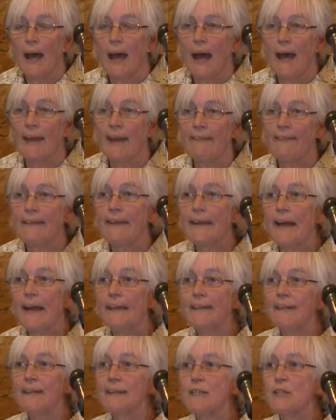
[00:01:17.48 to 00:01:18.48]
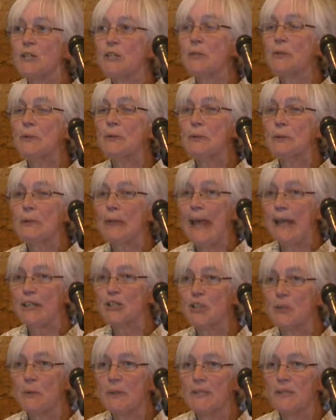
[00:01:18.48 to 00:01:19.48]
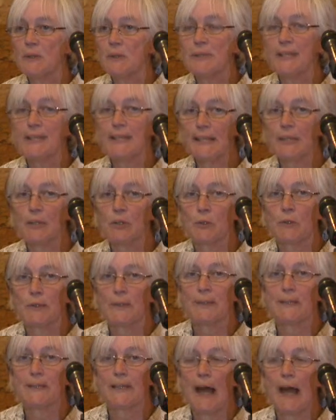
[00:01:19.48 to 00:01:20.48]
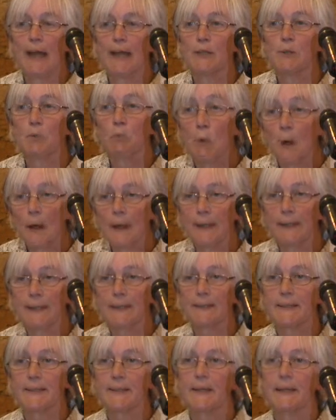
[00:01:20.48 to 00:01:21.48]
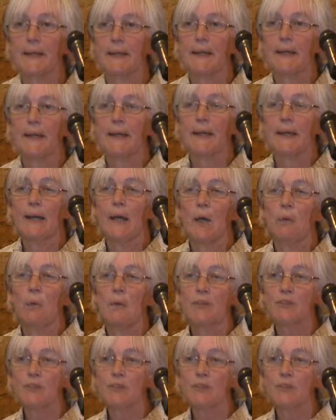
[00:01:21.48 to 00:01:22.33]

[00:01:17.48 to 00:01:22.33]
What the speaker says: And I think I need to let you into a secret. I had worked with